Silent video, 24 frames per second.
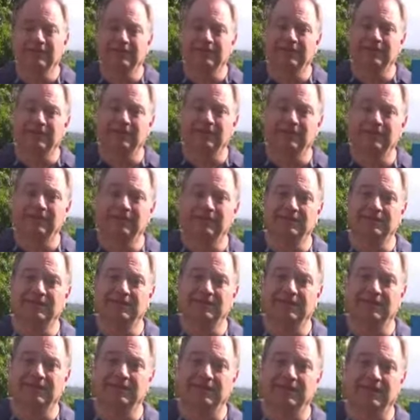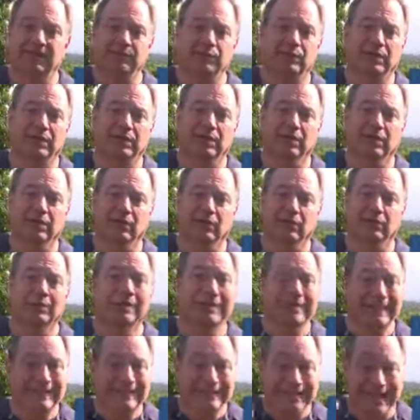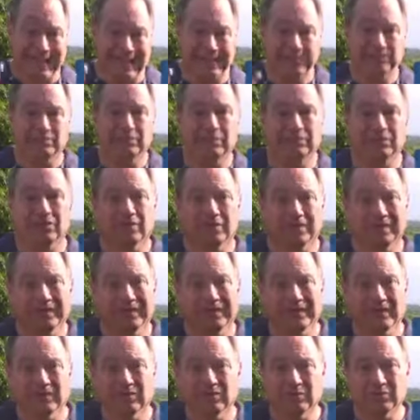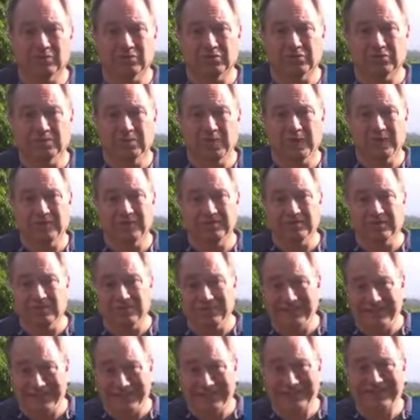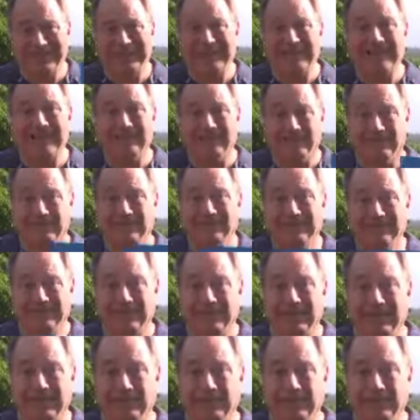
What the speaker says: they bring home, that's what's going to get a good response from the NF type.